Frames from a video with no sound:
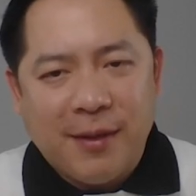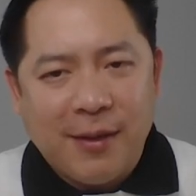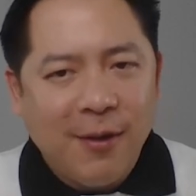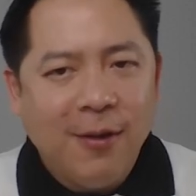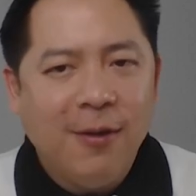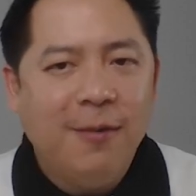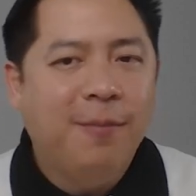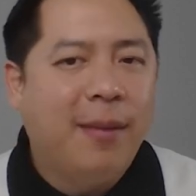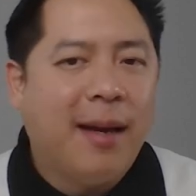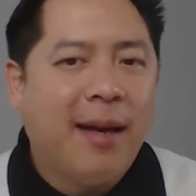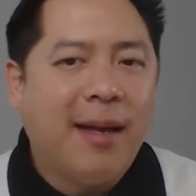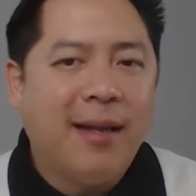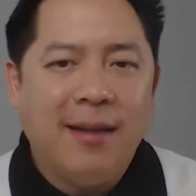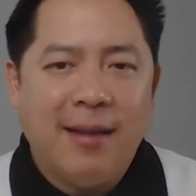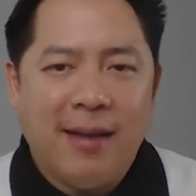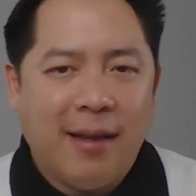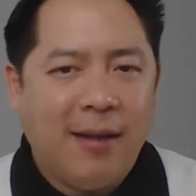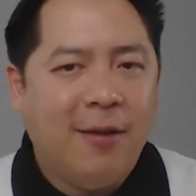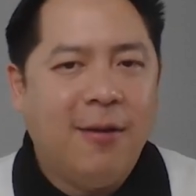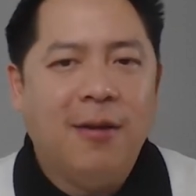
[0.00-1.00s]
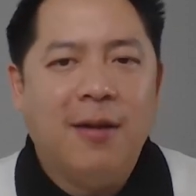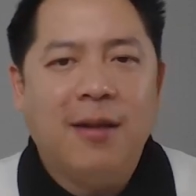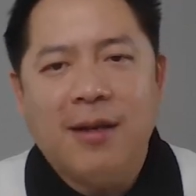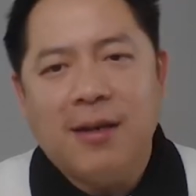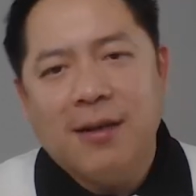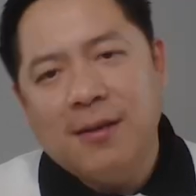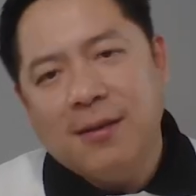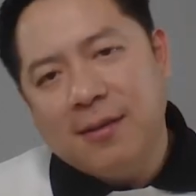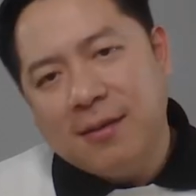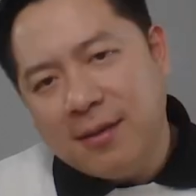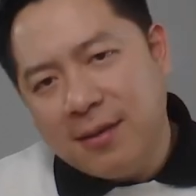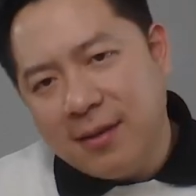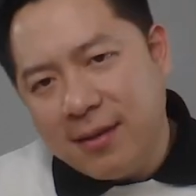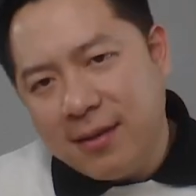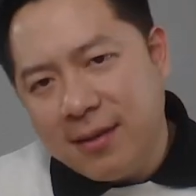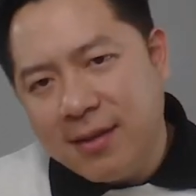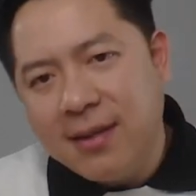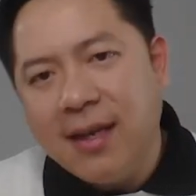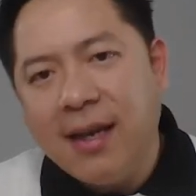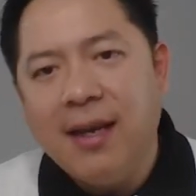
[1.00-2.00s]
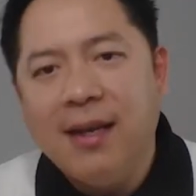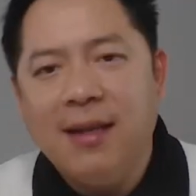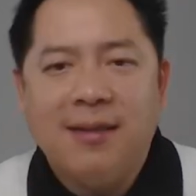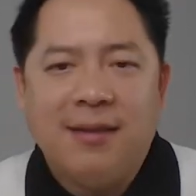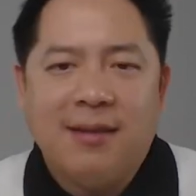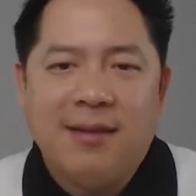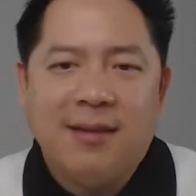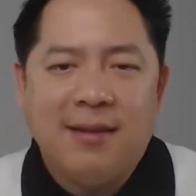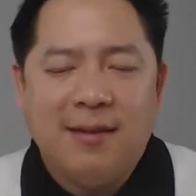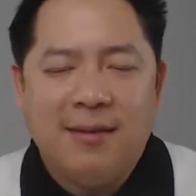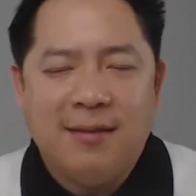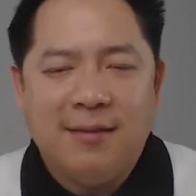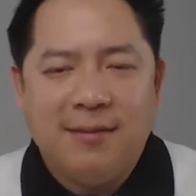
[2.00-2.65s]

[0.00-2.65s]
good, bad, and you learn sales.